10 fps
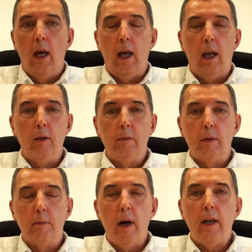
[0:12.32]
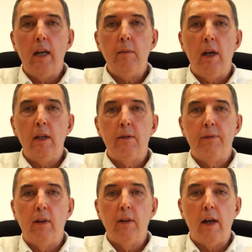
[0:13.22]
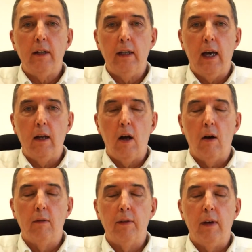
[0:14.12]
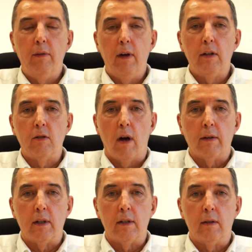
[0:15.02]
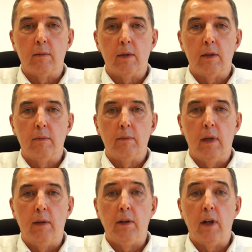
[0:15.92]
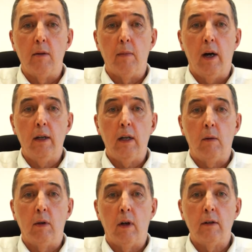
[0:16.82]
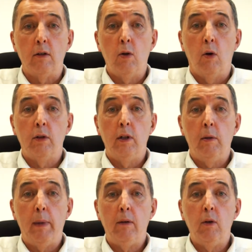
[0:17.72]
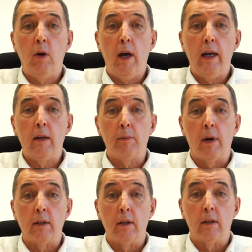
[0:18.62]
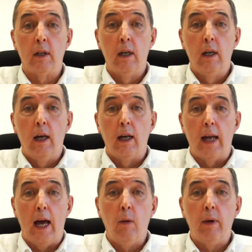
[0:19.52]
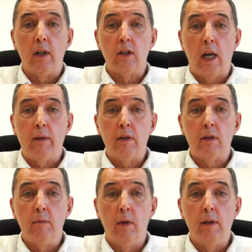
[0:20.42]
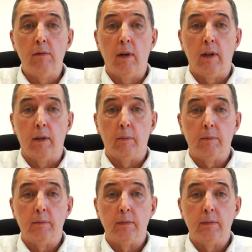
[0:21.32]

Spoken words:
Hello, my name is Phil Nightingale of Inverter Drive Systems. If you don't mind, I would like to talk to you about your air compressors and how we can save you some money running them.